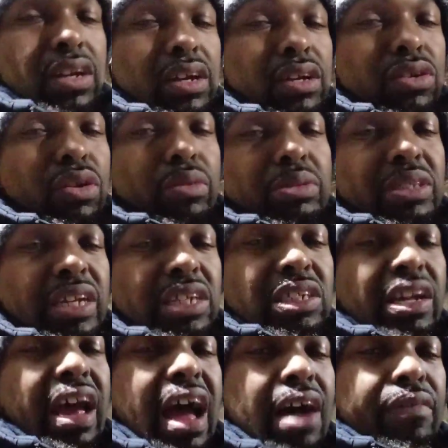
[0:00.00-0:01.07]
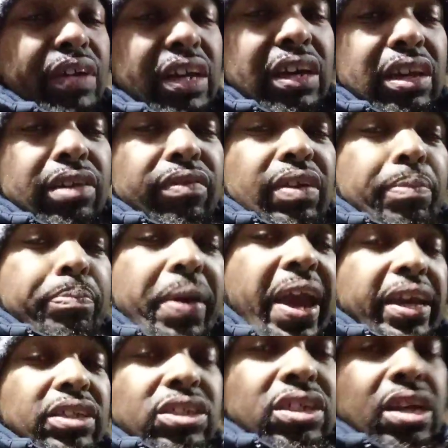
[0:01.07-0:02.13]
You know what I'm saying? She'll have a Hillary
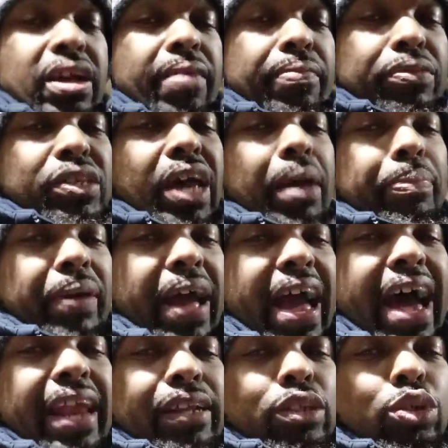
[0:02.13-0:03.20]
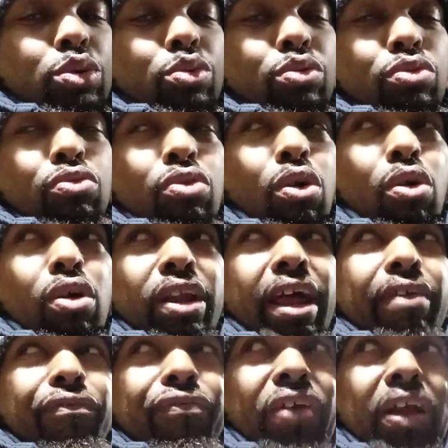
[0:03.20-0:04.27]
Banks type of attitude. You know, all
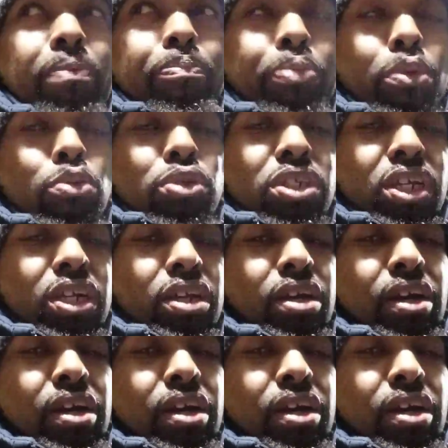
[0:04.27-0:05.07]
that fake bougie,